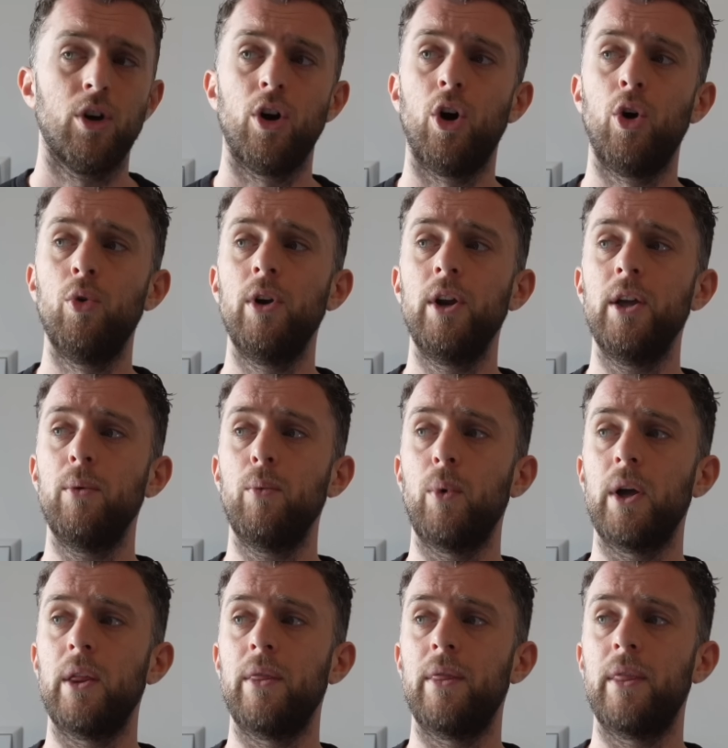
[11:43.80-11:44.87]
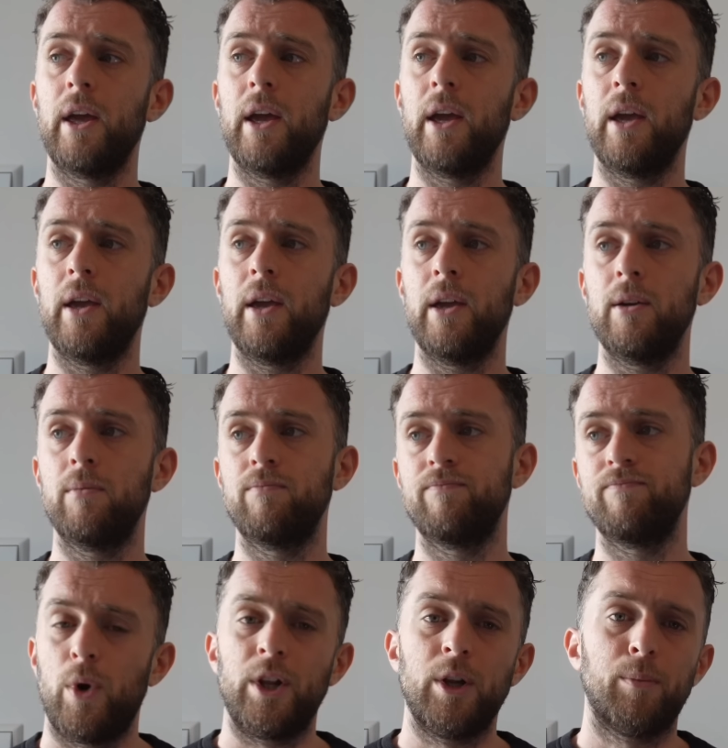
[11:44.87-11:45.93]
Only when they
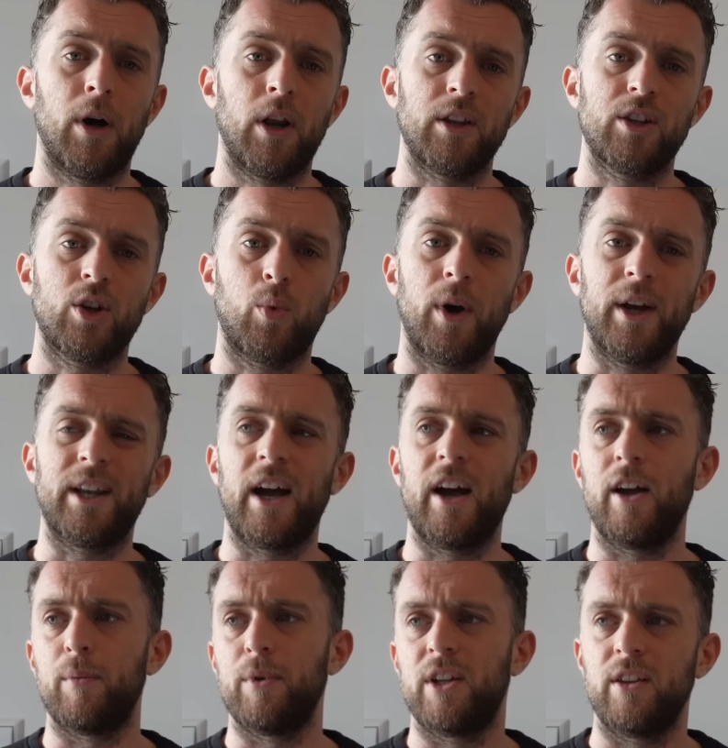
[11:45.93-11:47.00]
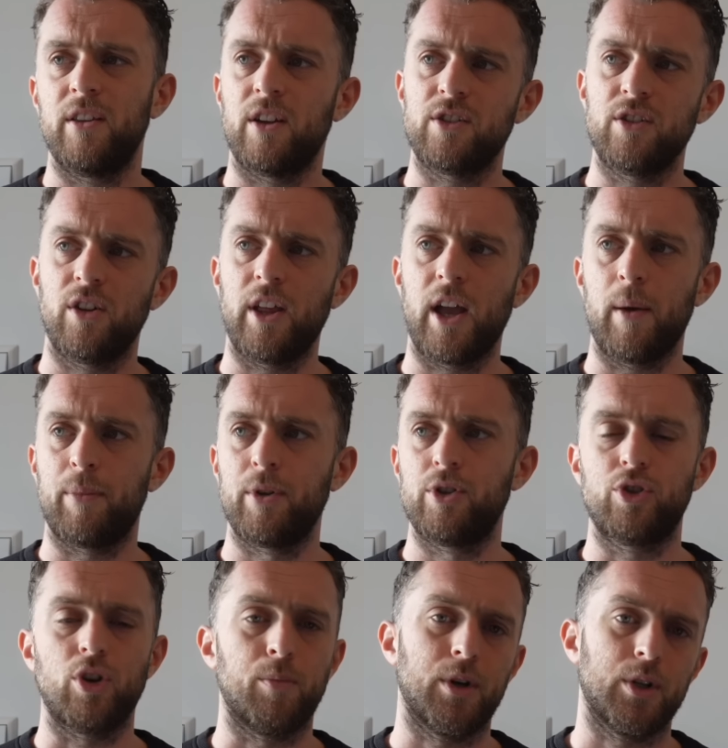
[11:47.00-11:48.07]
when the ball is quite high, but that does not happen
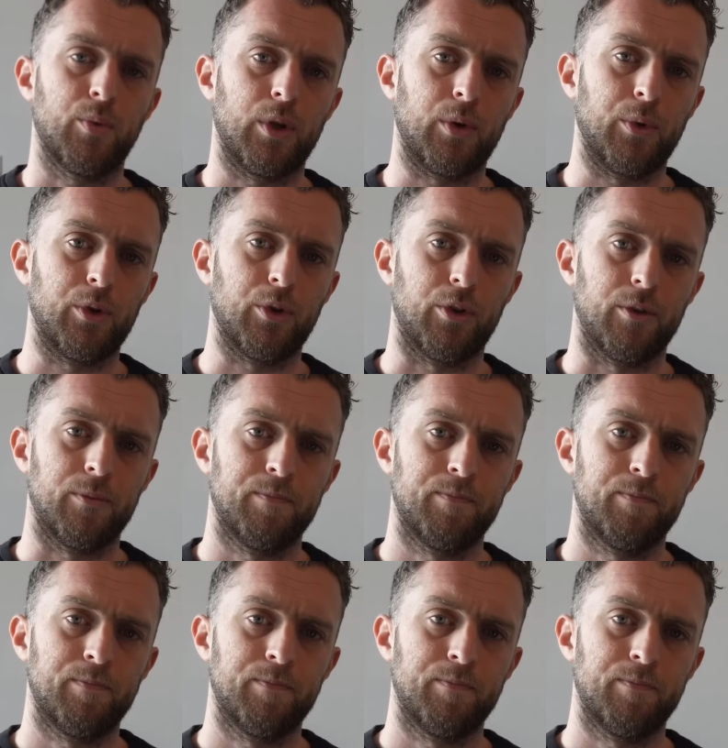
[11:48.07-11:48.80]
so much with the return.